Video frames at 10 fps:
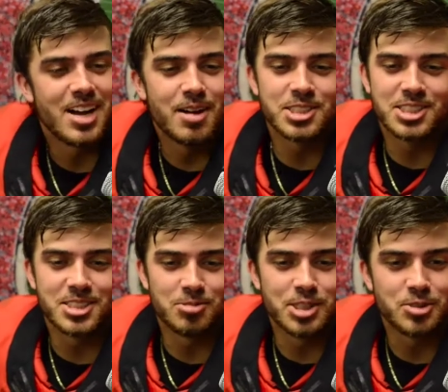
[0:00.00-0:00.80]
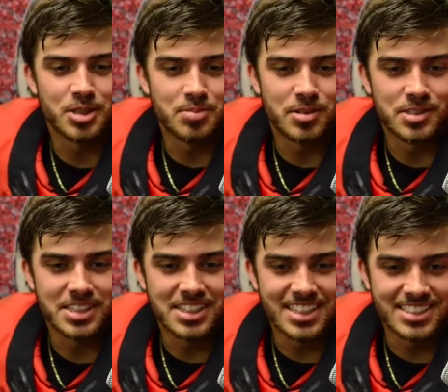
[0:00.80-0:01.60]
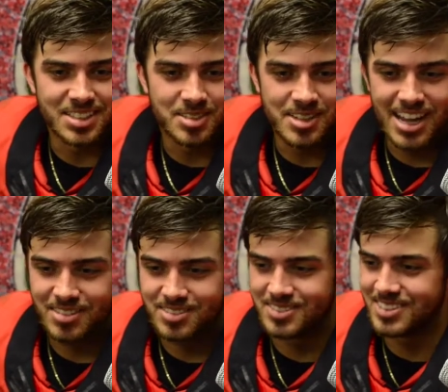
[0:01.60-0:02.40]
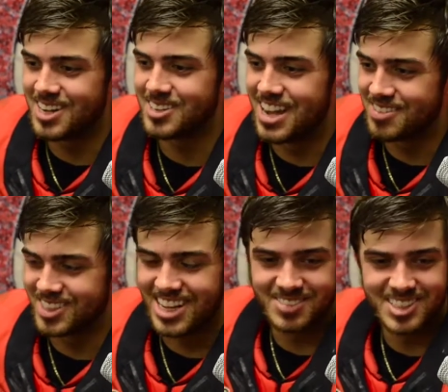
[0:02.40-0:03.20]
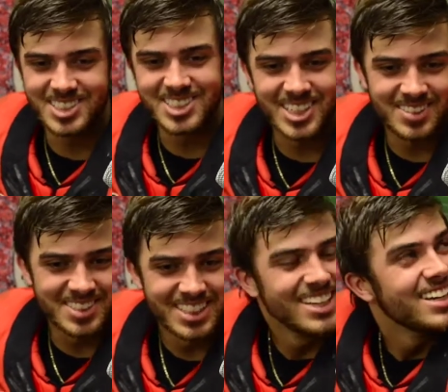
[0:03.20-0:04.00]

You know, I'm just a one-trick pony, I guess. I don't have I don't have a lot of other stuff.